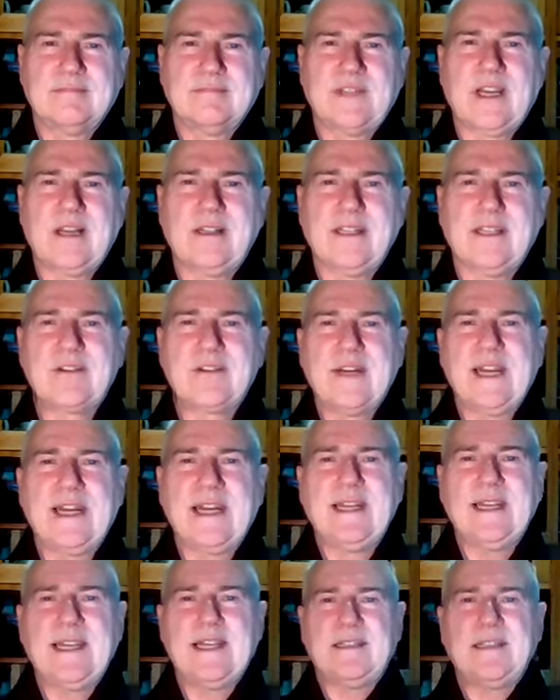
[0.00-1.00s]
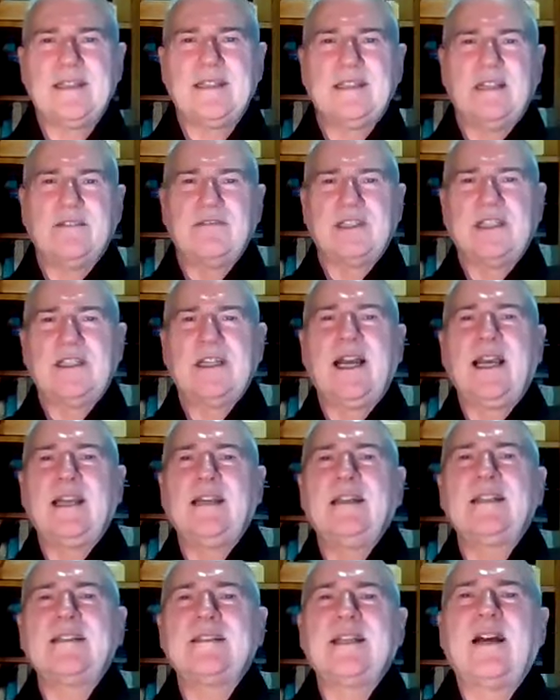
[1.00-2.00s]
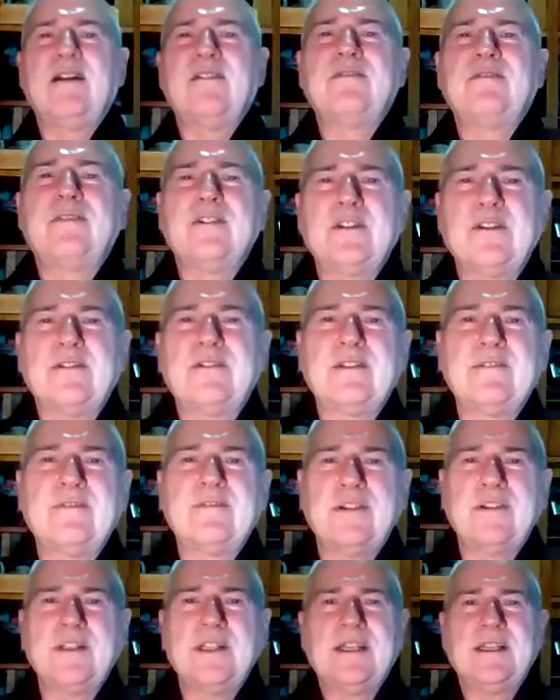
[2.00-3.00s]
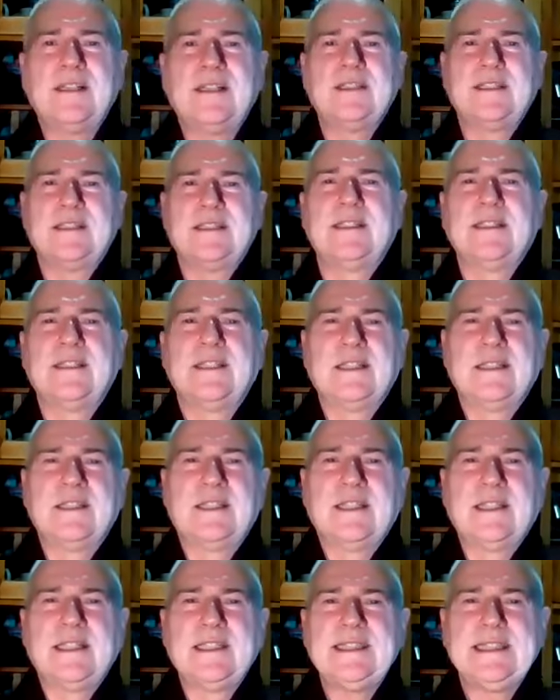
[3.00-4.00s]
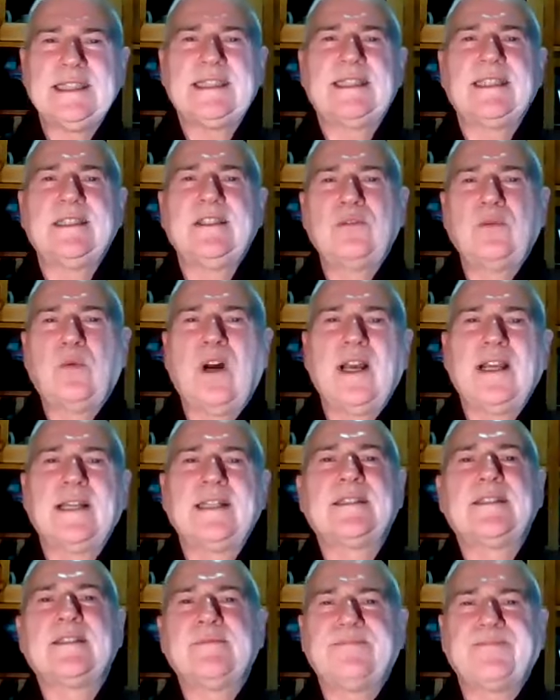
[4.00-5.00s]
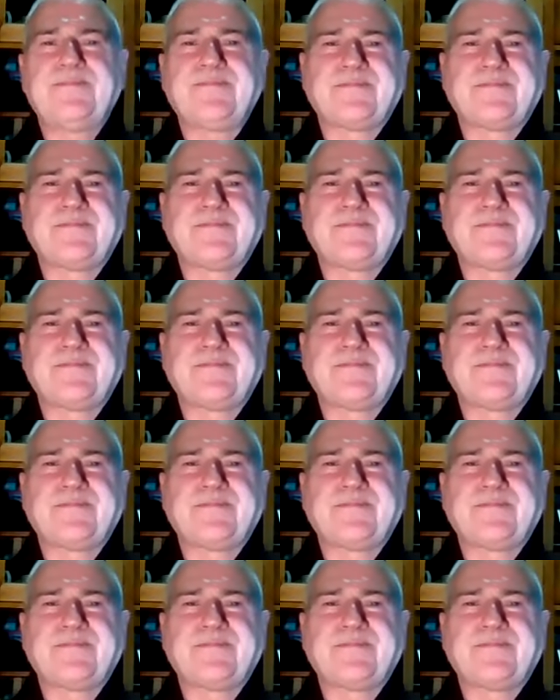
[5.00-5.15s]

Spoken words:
Now let's radiate this loving kindness out further and further, distance-wise,